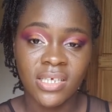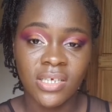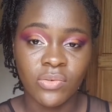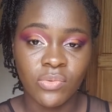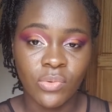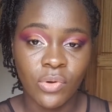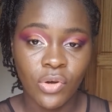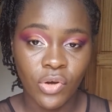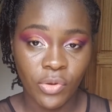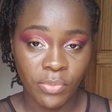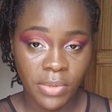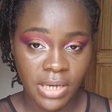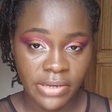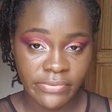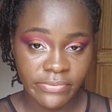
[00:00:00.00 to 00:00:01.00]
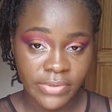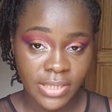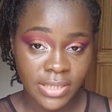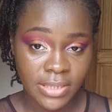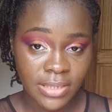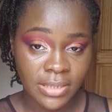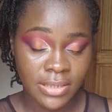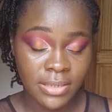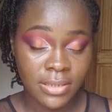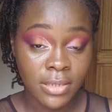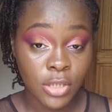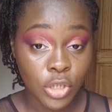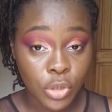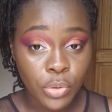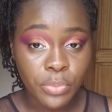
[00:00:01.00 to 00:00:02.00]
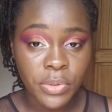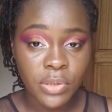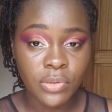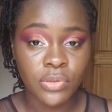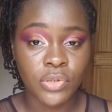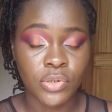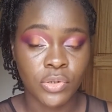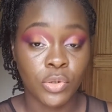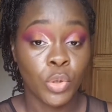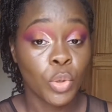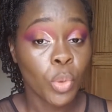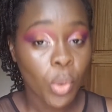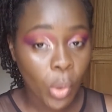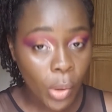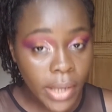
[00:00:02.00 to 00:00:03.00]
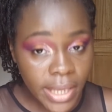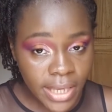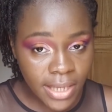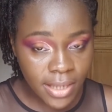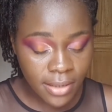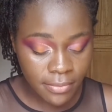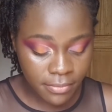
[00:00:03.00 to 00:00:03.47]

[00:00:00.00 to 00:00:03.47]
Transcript: he could come and visit you because you're not okay.